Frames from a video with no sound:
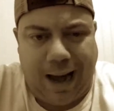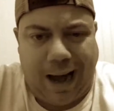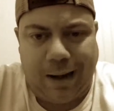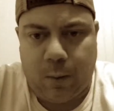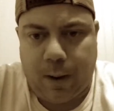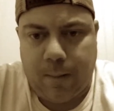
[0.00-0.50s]

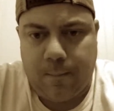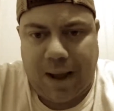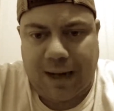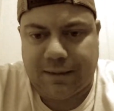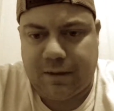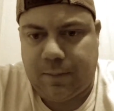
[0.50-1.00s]
Anyway,
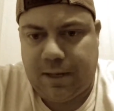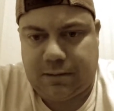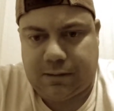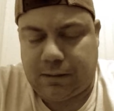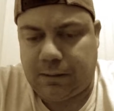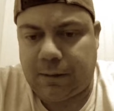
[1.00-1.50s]
back to the
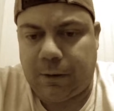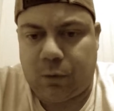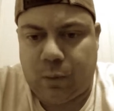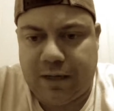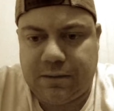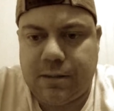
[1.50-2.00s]
basics of linear
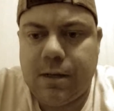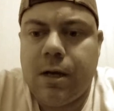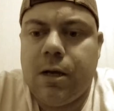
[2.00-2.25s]
weights.